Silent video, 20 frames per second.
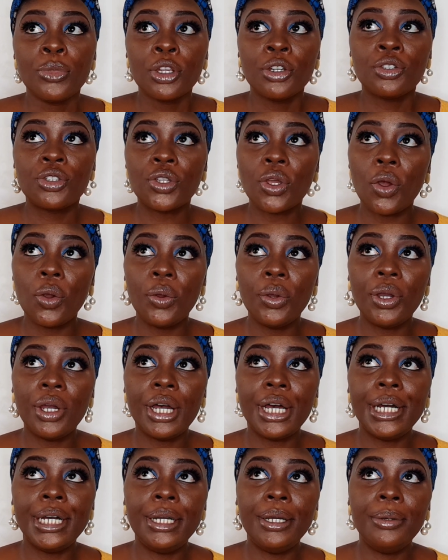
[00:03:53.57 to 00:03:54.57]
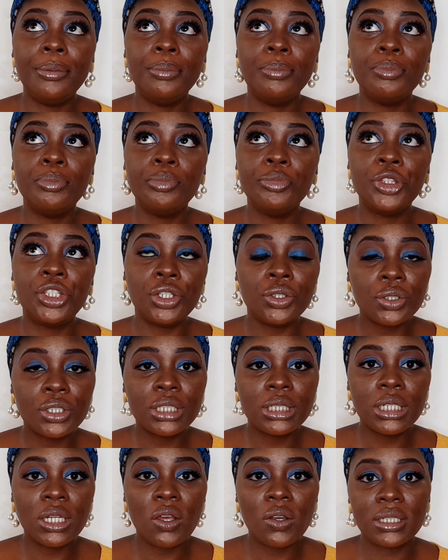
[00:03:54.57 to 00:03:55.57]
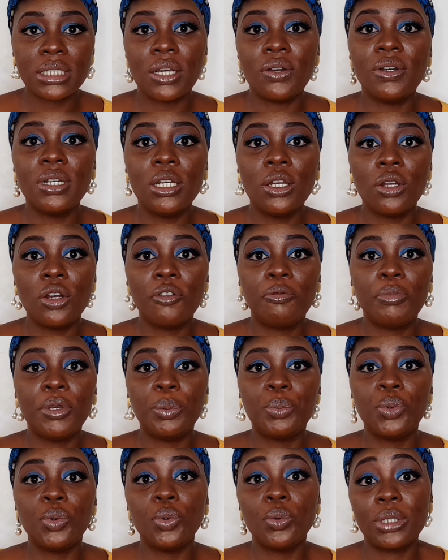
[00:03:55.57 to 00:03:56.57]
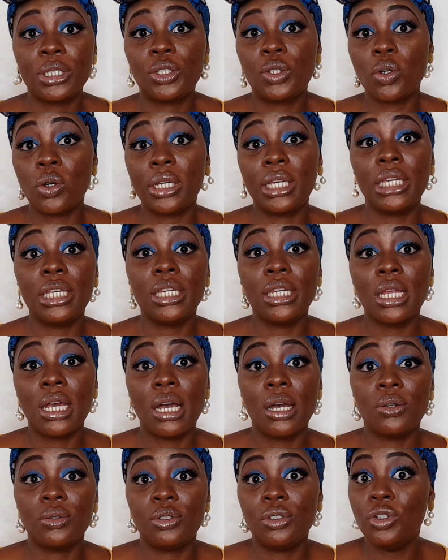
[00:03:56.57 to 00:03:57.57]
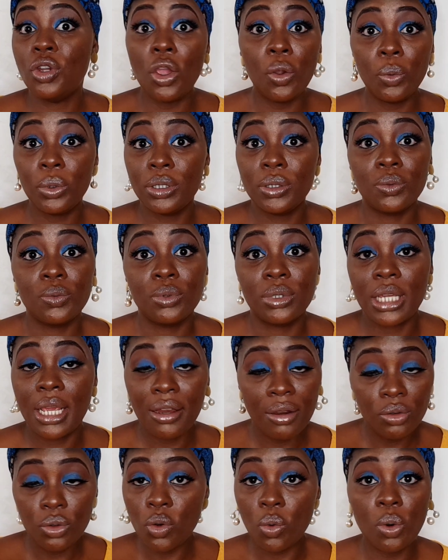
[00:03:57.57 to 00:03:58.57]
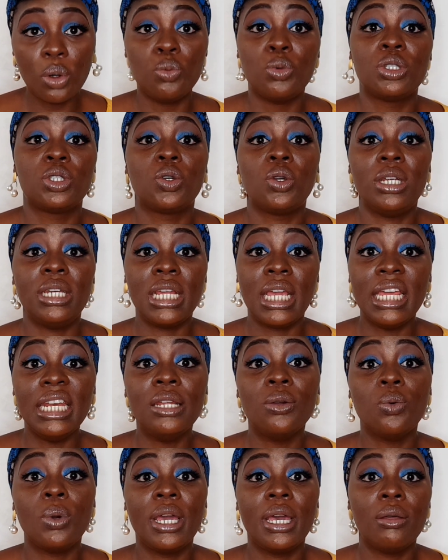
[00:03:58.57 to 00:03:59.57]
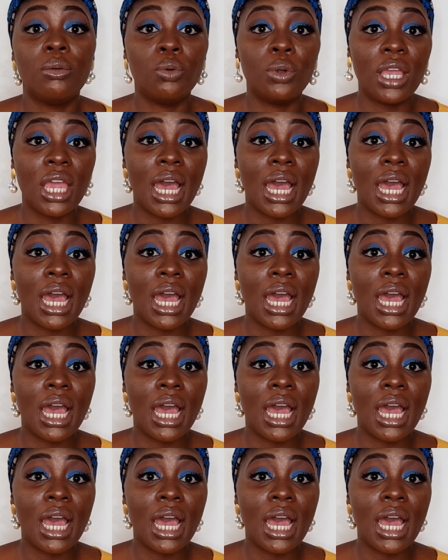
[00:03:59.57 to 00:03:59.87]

So due to the lockdown, a lot of people were stuck in the house. No one was going anywhere. We